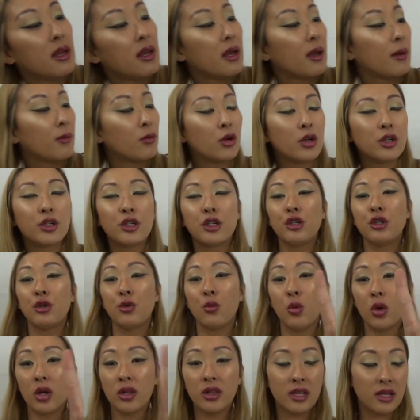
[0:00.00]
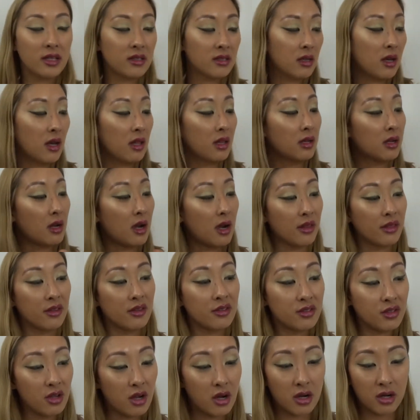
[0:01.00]
I'm going to do one last color on
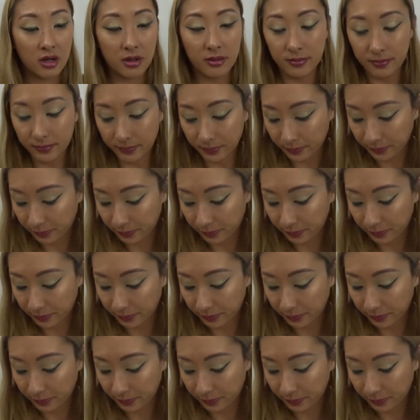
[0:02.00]
this arm.